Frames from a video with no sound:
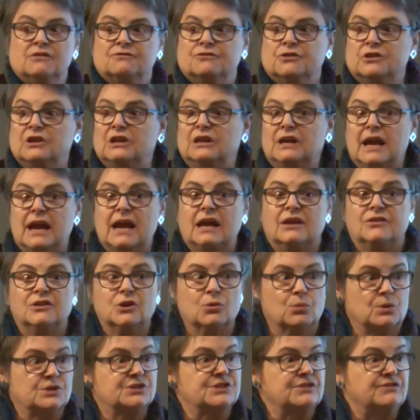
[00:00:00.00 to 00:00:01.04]
for the land
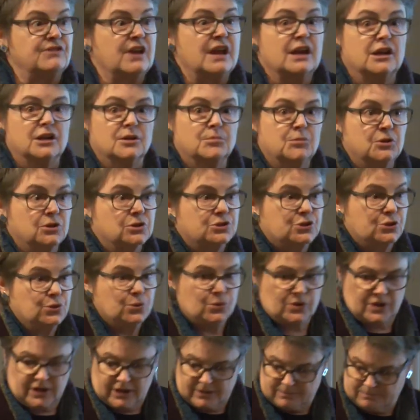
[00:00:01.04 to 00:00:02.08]
that was available
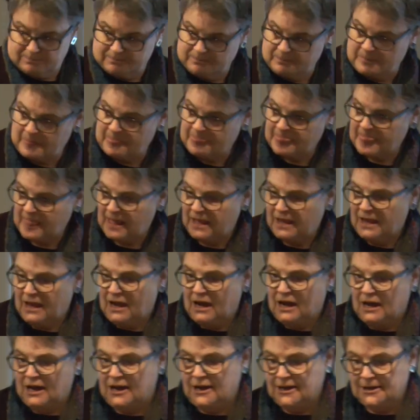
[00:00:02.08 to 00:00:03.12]
to them.
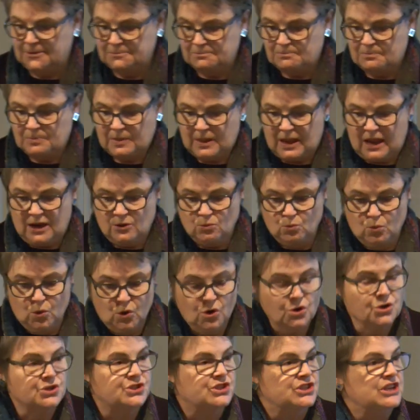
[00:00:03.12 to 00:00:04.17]
Um, and
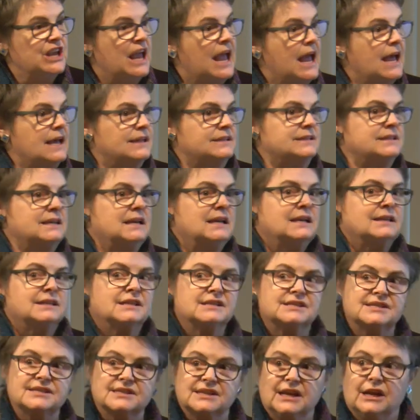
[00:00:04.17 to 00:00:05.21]
worse yet,
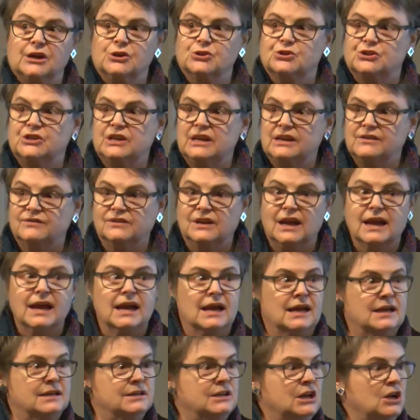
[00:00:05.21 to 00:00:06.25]
this scarcity of
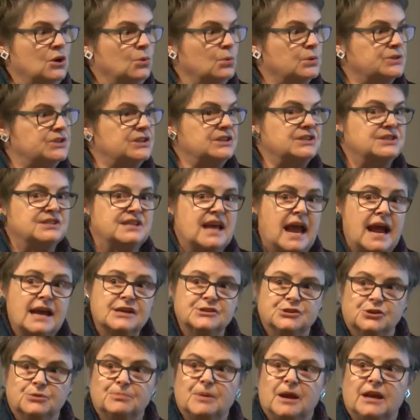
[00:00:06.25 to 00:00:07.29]
land was
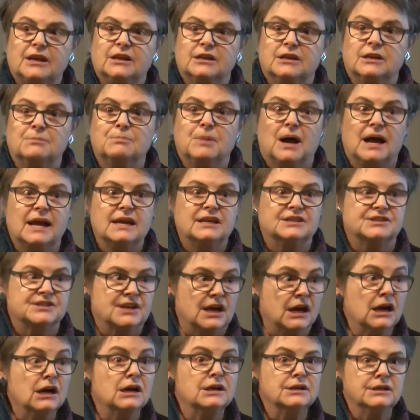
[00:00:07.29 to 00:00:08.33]
exacerbated by its
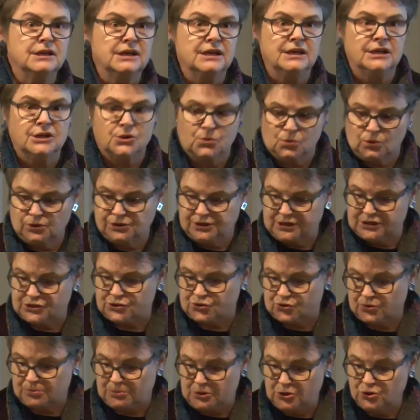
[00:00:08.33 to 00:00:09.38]
unequal
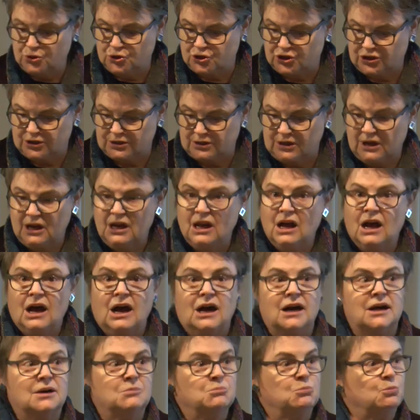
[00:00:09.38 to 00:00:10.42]
distribution,
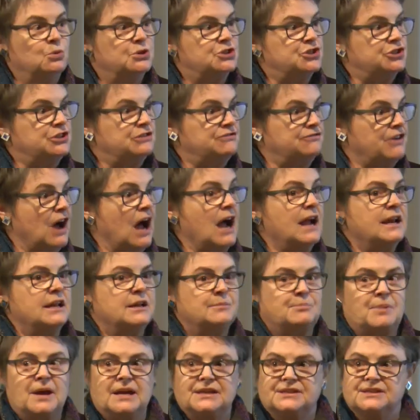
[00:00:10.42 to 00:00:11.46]
um, which
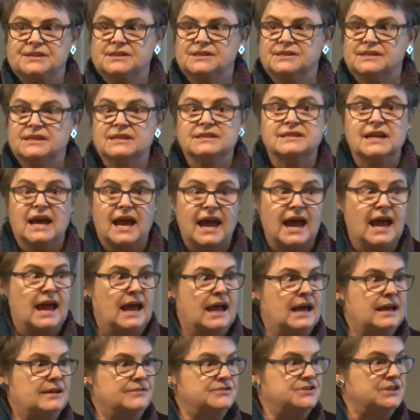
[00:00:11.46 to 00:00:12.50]
divided peasants into
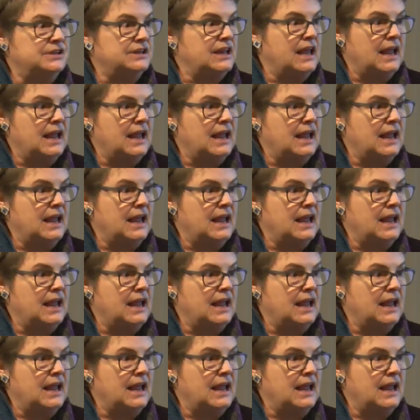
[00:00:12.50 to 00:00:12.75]
haves and